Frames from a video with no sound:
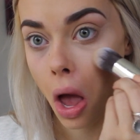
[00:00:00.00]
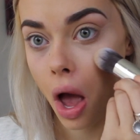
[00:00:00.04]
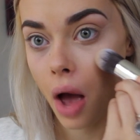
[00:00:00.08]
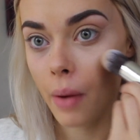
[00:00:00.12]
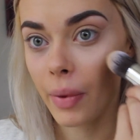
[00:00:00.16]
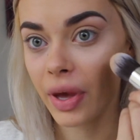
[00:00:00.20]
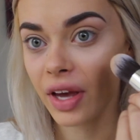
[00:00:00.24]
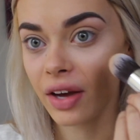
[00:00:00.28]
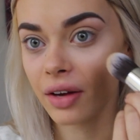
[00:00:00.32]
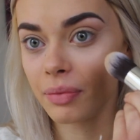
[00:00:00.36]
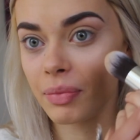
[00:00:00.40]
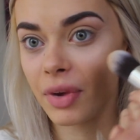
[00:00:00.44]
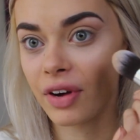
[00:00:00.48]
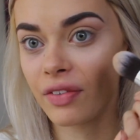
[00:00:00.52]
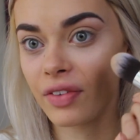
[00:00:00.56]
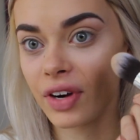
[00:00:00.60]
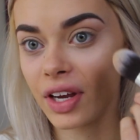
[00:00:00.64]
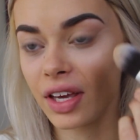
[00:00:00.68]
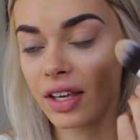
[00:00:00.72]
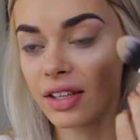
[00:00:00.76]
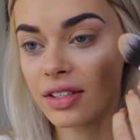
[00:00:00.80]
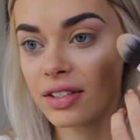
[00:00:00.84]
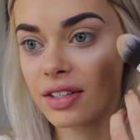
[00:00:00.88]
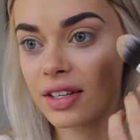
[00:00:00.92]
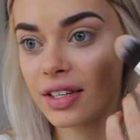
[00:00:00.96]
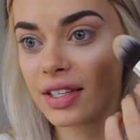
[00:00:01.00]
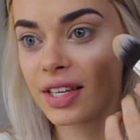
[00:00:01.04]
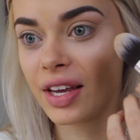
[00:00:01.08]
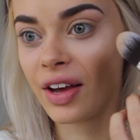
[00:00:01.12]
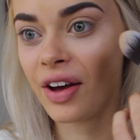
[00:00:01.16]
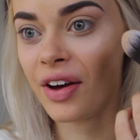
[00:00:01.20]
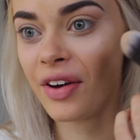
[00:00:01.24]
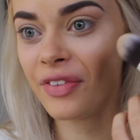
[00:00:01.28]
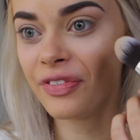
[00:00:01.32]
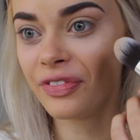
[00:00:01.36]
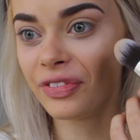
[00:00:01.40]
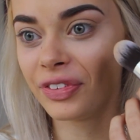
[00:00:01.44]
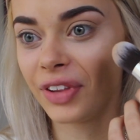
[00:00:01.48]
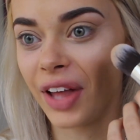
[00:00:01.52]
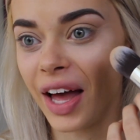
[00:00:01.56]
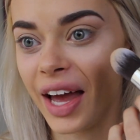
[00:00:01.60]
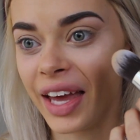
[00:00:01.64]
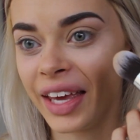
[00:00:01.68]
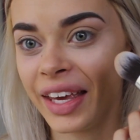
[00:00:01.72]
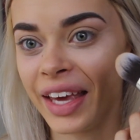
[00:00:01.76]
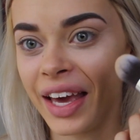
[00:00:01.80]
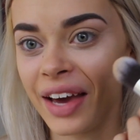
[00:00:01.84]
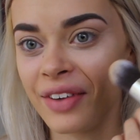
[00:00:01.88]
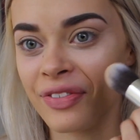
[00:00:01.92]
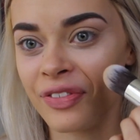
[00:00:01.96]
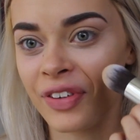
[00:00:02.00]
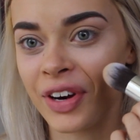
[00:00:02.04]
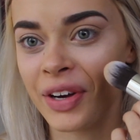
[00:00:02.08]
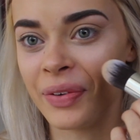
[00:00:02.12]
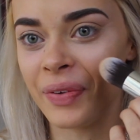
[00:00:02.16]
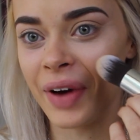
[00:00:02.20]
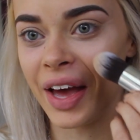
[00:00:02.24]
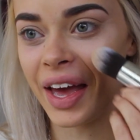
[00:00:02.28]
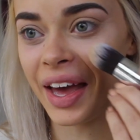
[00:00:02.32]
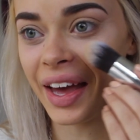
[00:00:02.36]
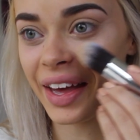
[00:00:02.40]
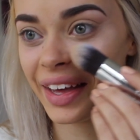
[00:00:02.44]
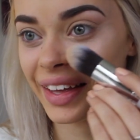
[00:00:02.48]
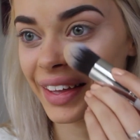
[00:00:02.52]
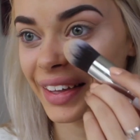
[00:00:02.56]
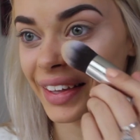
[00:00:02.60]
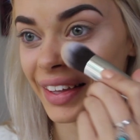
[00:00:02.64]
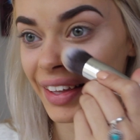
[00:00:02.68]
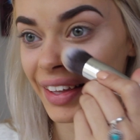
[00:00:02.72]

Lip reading: Oh my god, my ring is just flying everywhere.